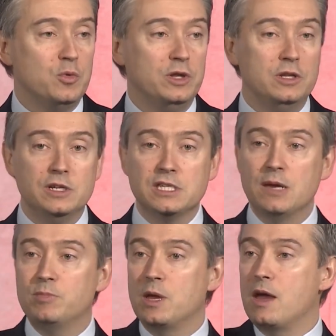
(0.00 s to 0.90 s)
We did the
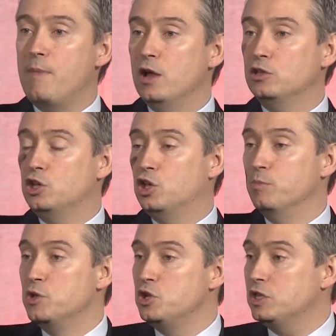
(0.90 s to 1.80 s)
same thing about
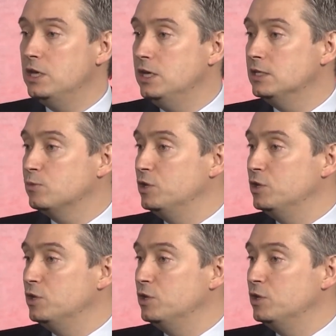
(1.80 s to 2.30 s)
communities.